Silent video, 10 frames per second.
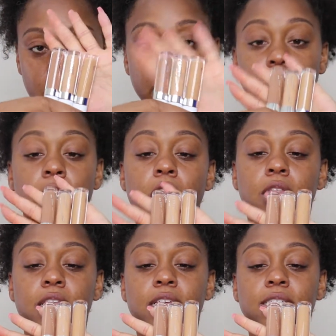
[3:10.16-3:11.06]
here.
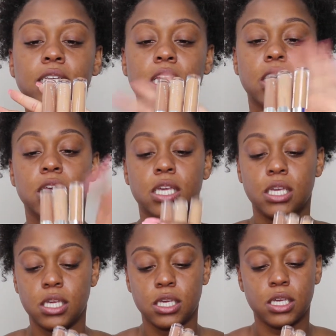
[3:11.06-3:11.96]
This
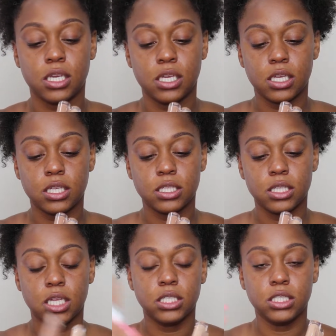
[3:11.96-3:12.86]
is
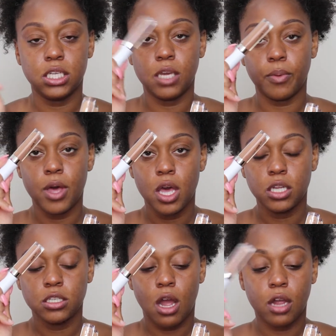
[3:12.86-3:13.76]
Deep
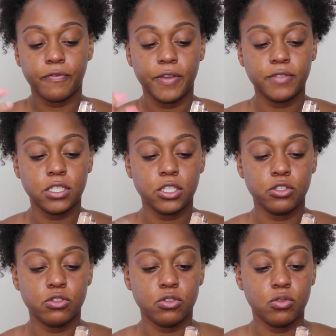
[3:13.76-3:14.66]
Dark
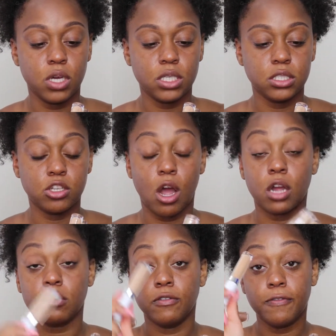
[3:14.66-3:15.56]
52,
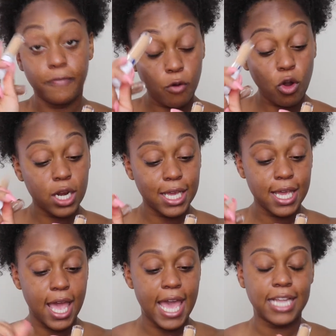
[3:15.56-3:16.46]
Dark
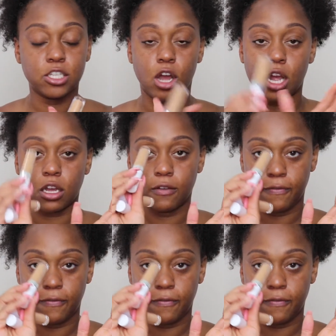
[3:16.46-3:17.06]
40, and Dark